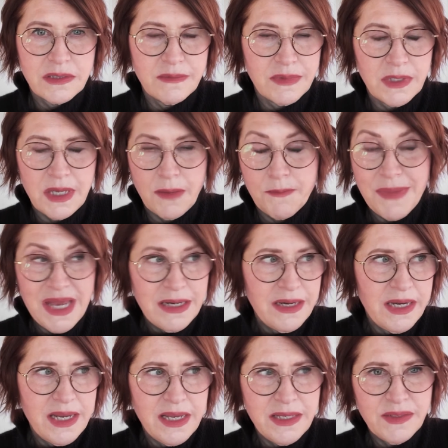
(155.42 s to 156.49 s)
The
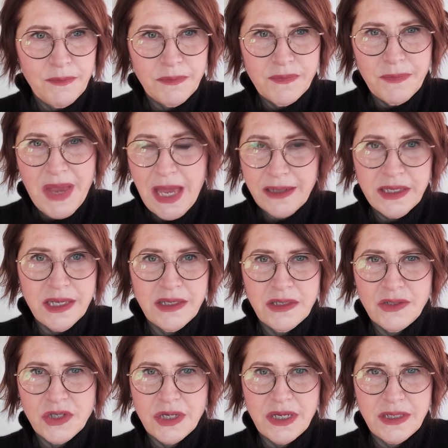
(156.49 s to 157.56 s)
amenity
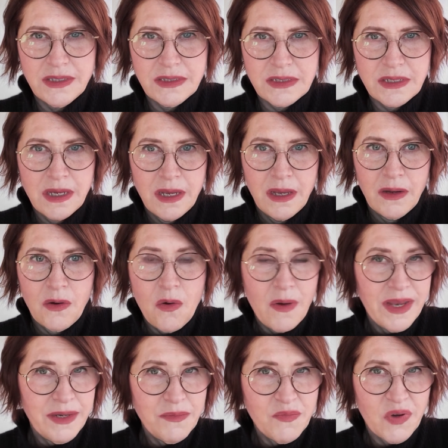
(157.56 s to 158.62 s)
package is
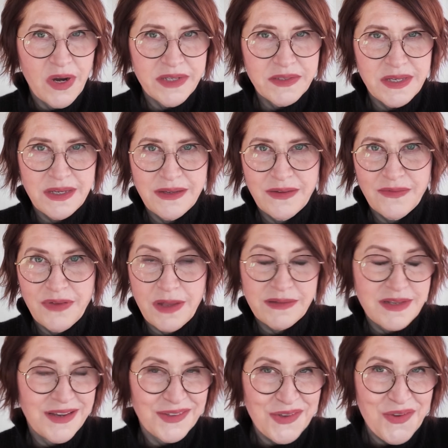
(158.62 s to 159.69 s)
quite impressive. I'll
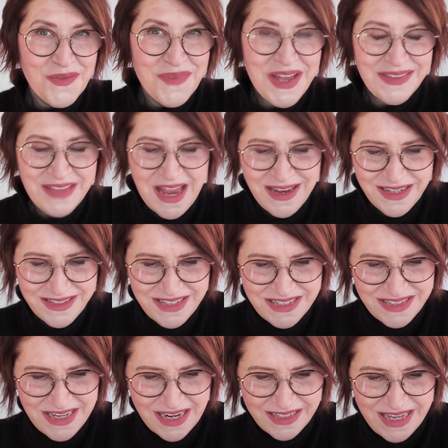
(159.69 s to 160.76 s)
tell you about that in a
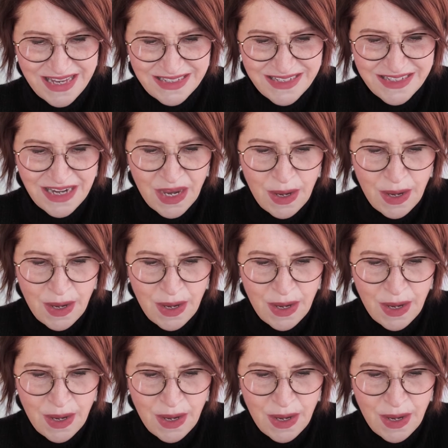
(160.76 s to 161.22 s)
second.